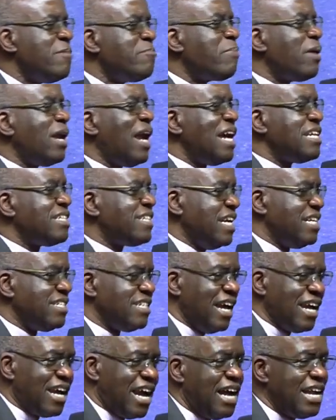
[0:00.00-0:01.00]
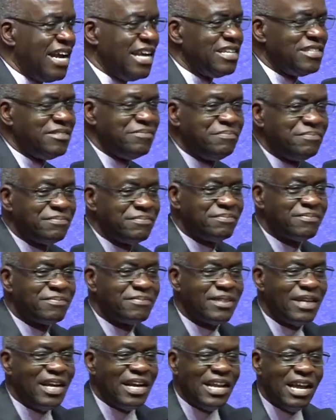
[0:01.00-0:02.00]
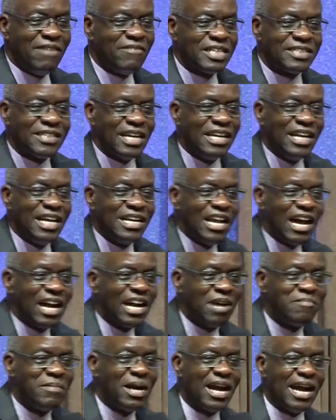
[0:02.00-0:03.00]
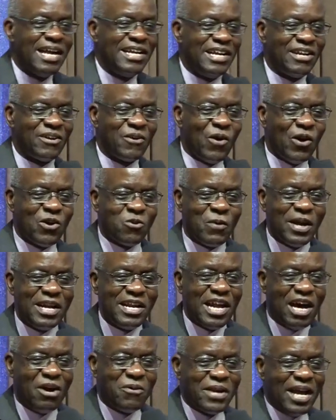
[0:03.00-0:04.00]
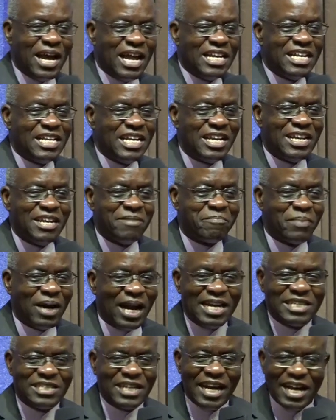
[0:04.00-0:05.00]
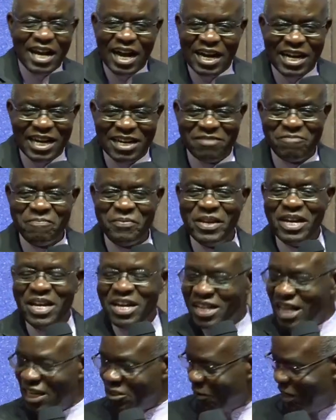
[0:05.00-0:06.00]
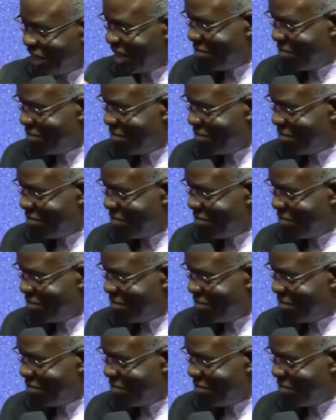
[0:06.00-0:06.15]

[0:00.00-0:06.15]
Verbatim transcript: planted a garden. He never said, Let there come a garden. God went down and did plant a garden. That's what the